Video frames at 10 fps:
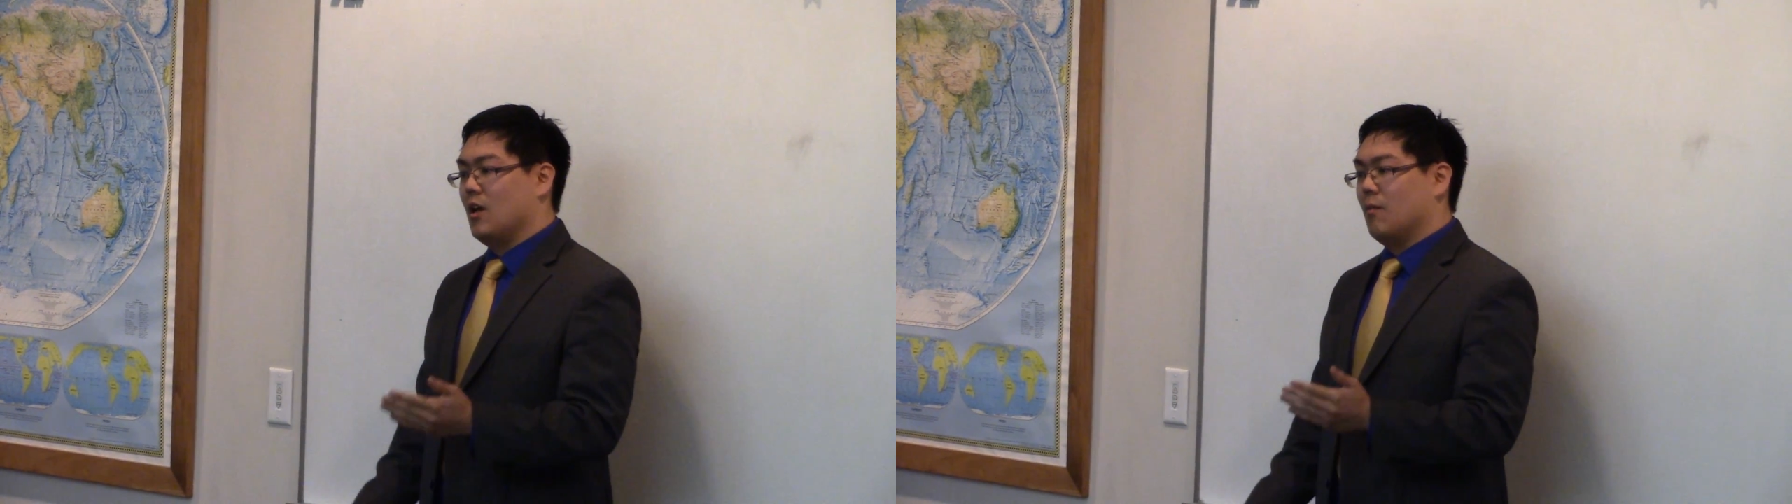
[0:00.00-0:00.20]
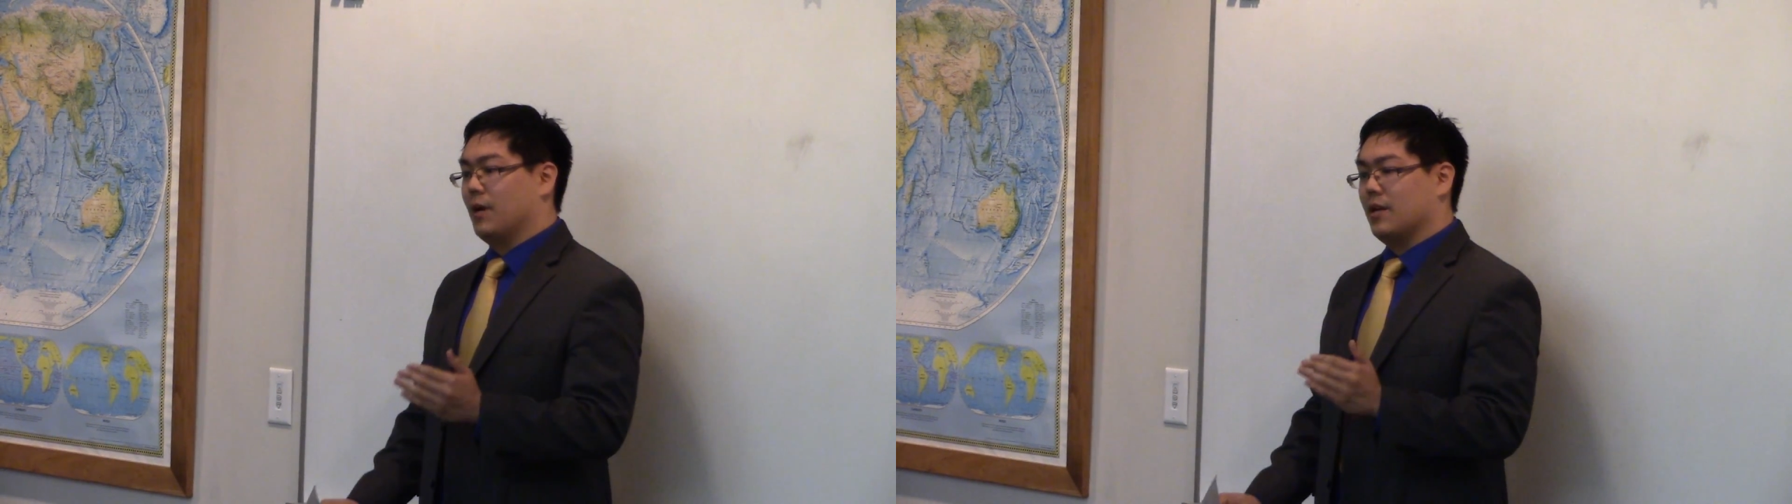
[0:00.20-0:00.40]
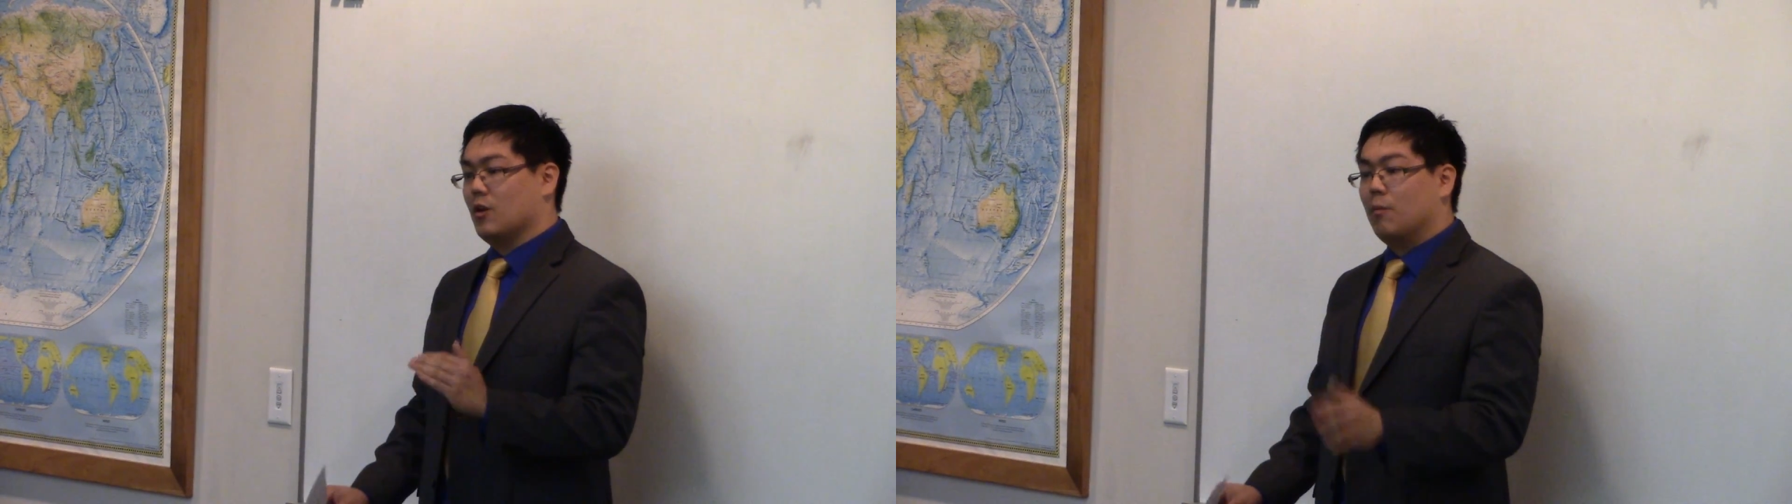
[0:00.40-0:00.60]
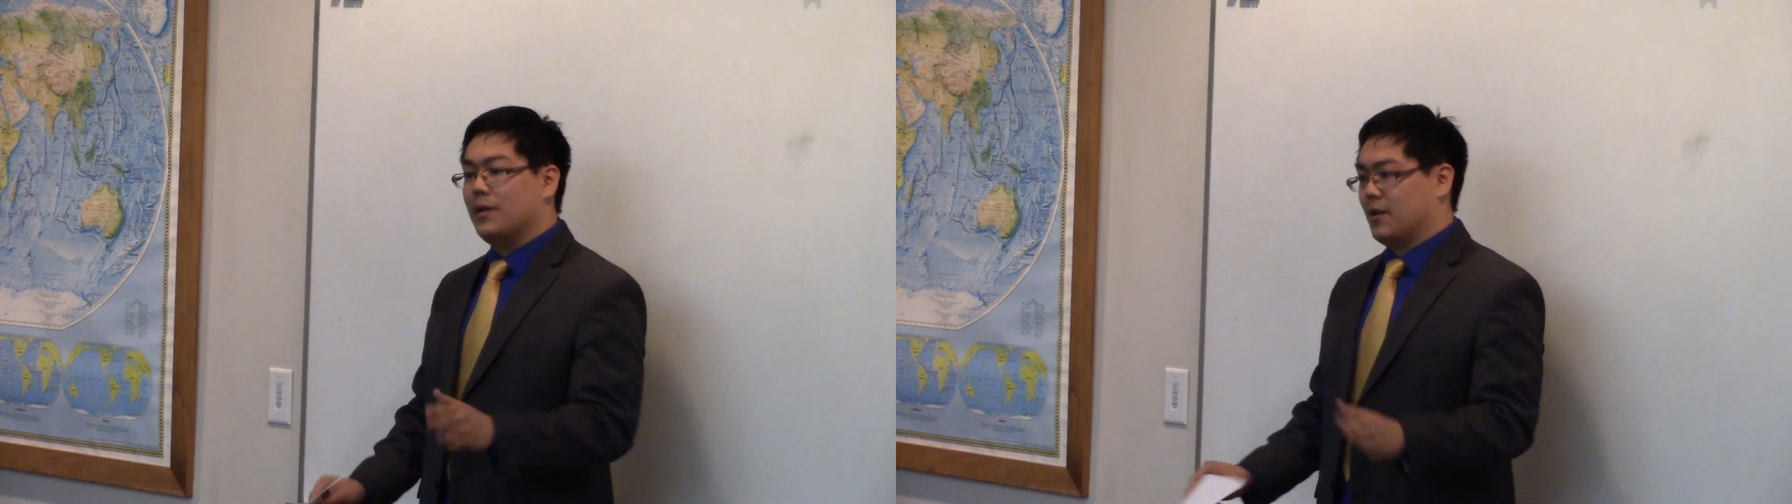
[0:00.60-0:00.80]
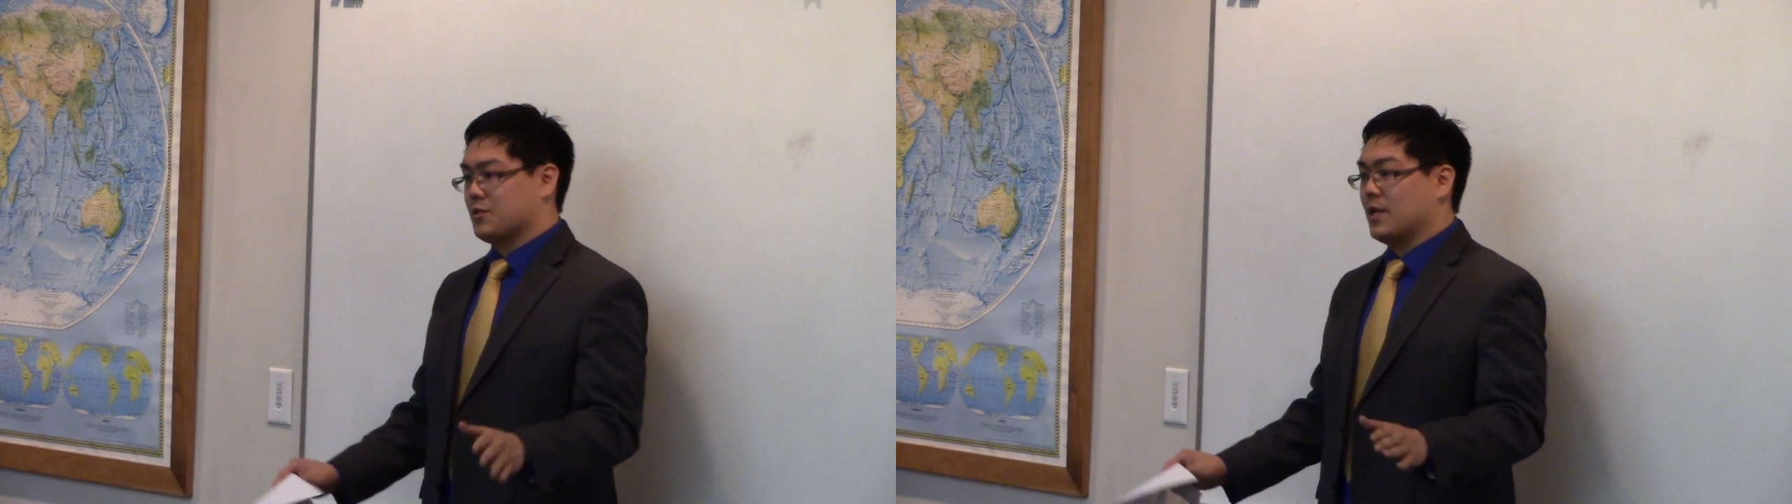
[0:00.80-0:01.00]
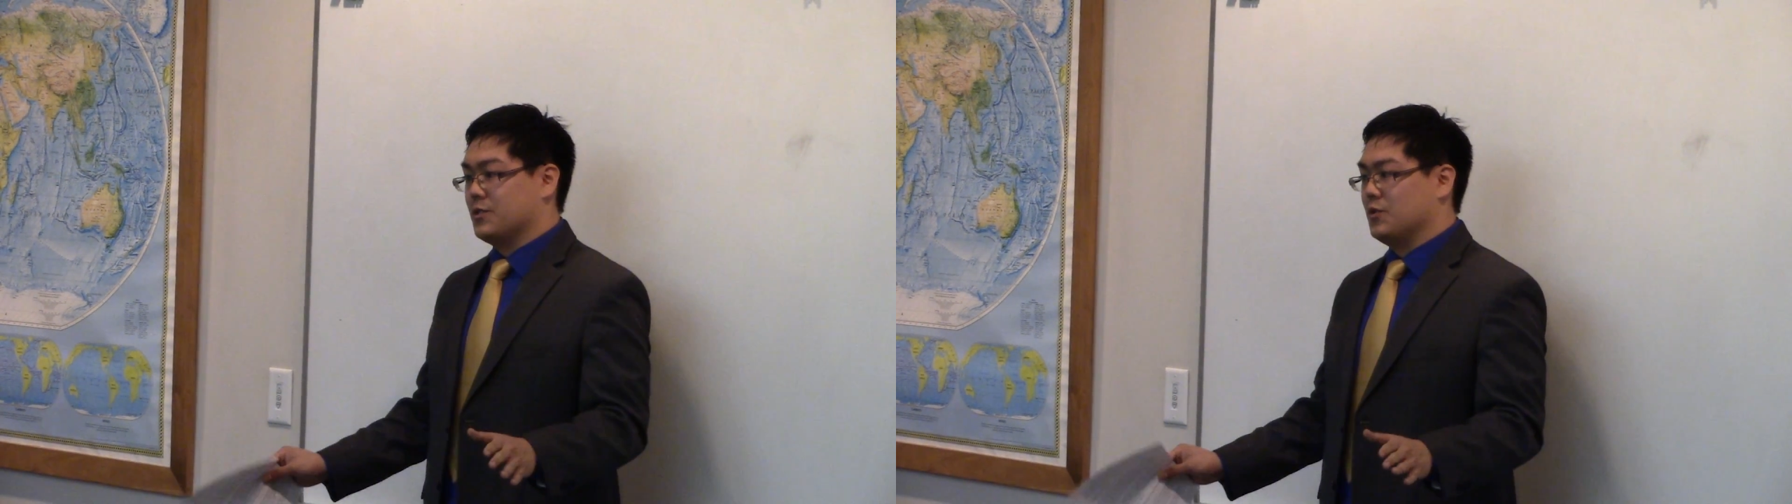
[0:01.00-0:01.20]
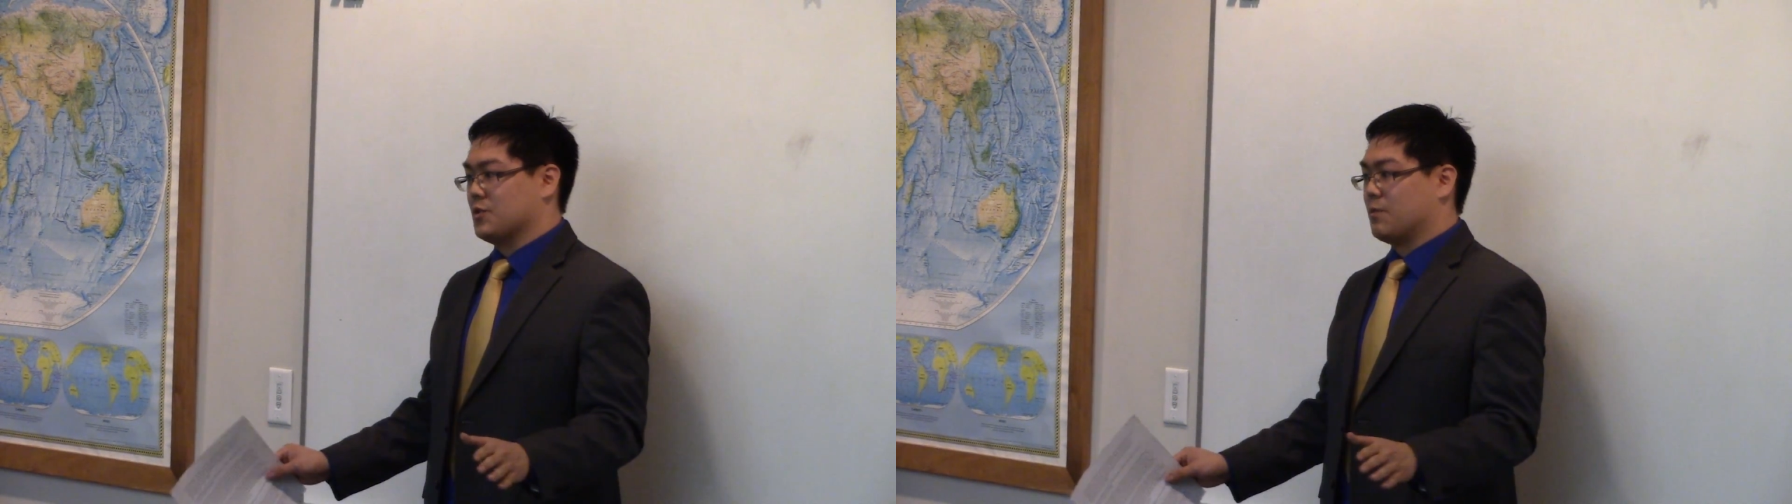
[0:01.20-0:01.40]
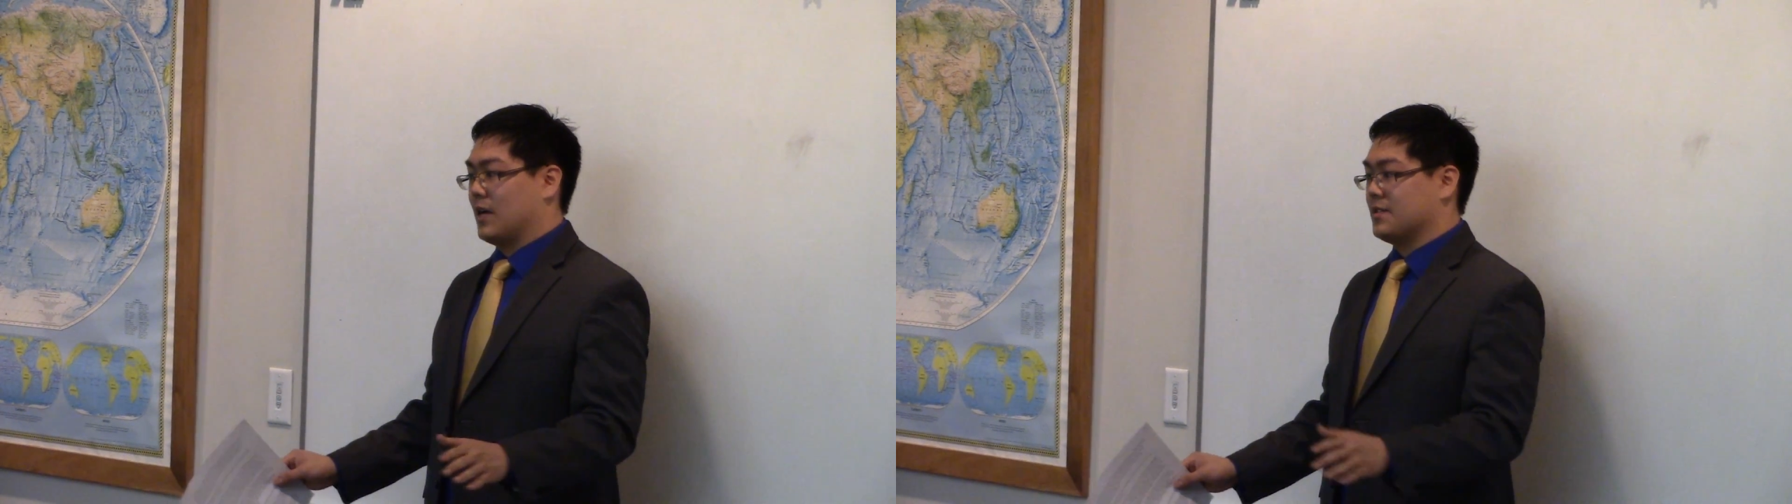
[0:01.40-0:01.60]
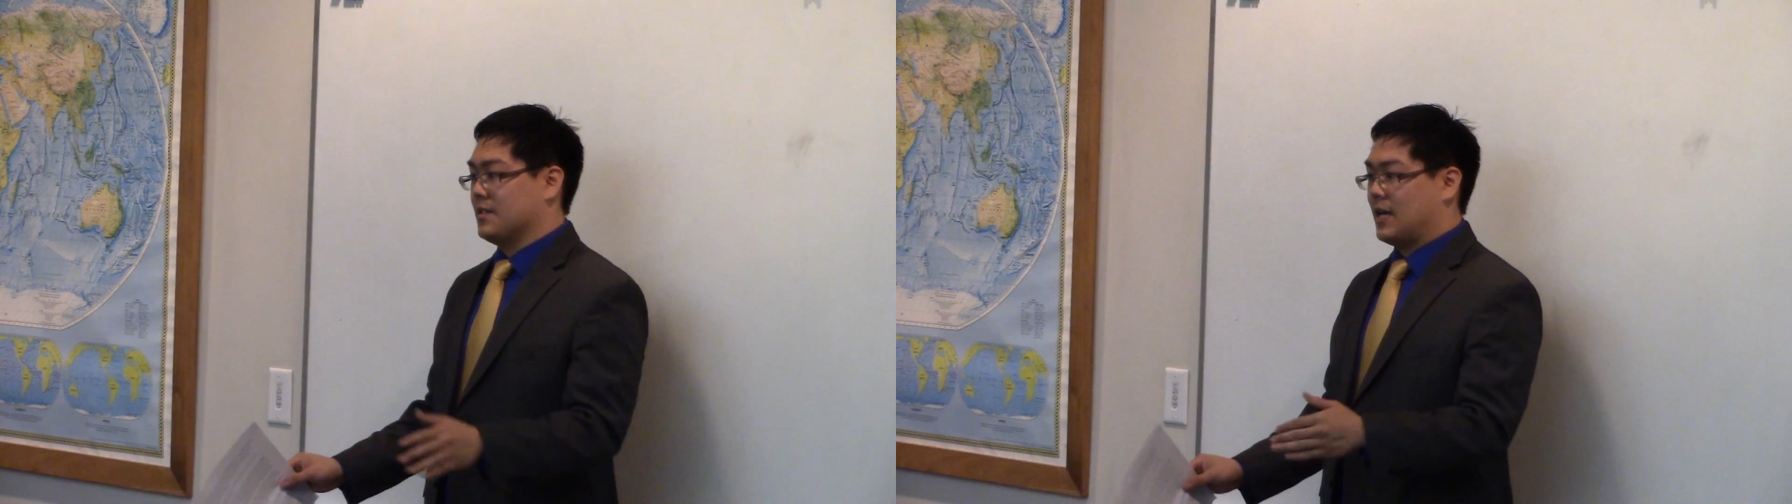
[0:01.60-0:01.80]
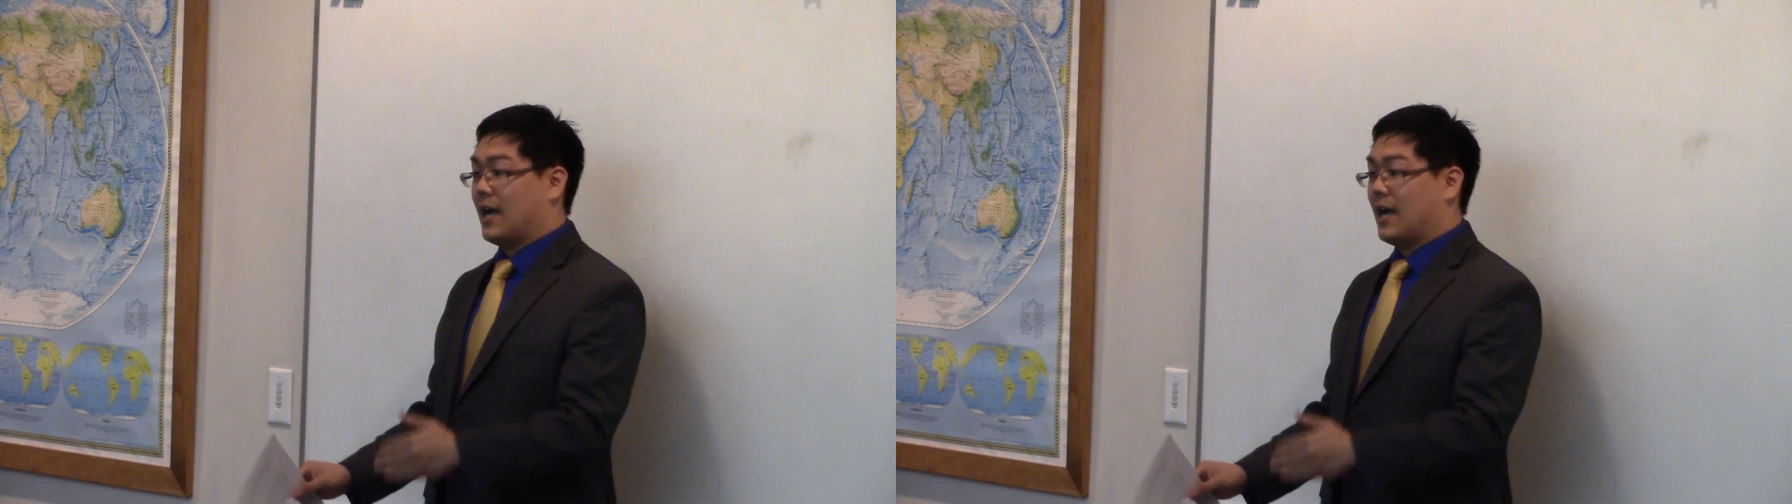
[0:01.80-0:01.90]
but nobody else has used this process.